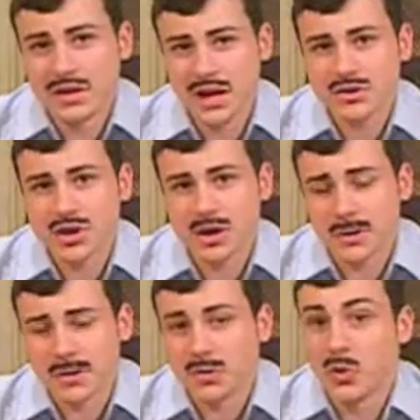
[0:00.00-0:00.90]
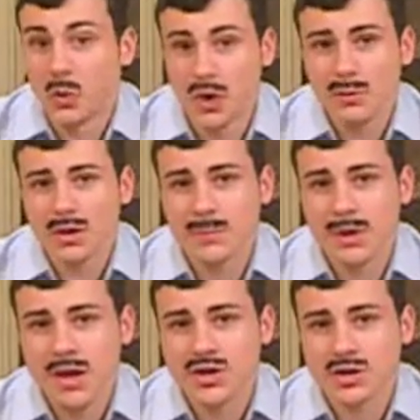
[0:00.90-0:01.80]
Now, John, when would a
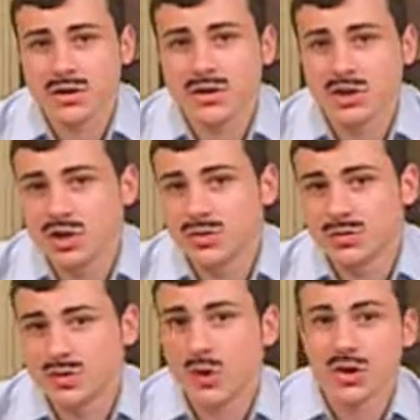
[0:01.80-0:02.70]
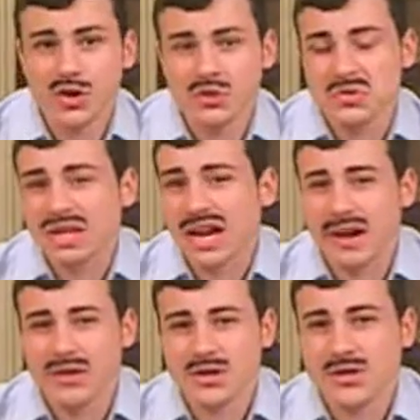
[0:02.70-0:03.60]
patient choose or use
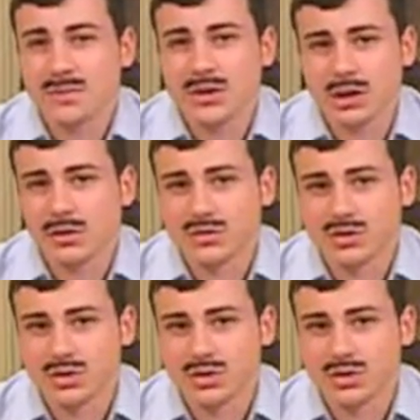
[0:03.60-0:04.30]
any of these particular